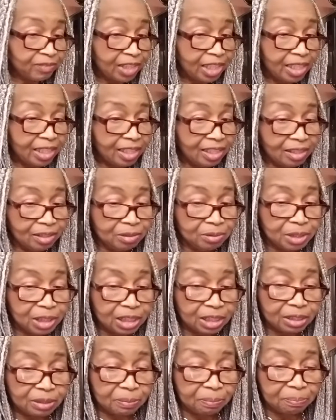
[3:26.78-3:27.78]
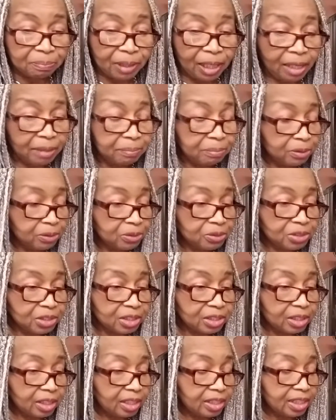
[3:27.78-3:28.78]
I always buy
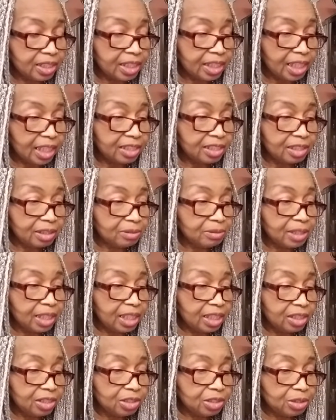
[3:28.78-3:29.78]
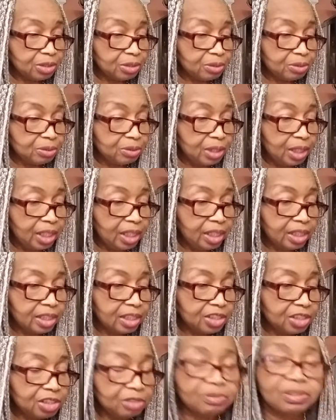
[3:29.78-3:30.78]
books that I donate to the
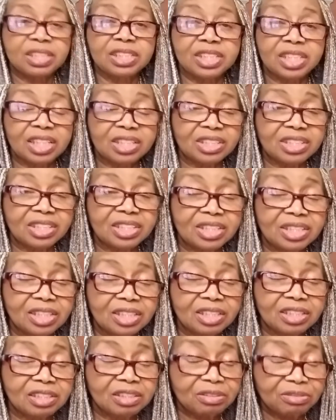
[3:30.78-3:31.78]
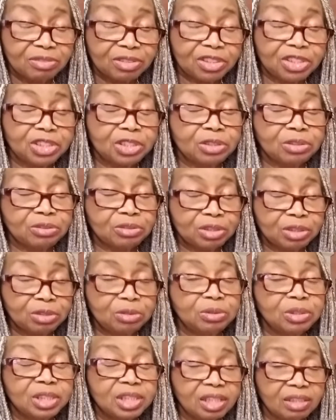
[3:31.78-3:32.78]
juvenile justice centers for children who
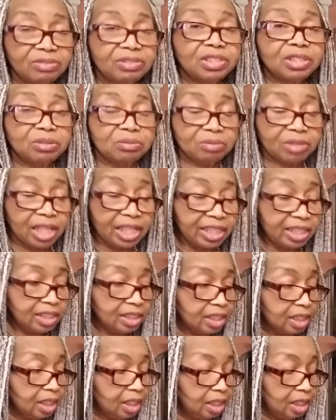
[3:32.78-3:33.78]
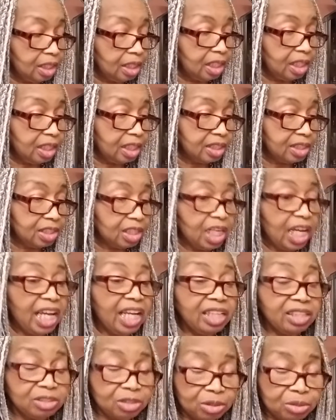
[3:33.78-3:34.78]
love to write
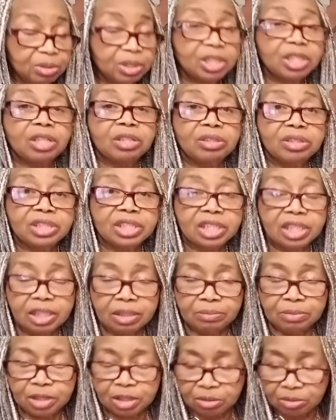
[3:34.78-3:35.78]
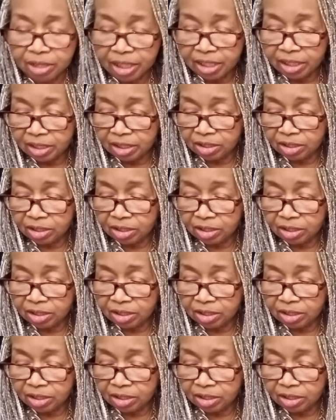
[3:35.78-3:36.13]
and to encourage them to write.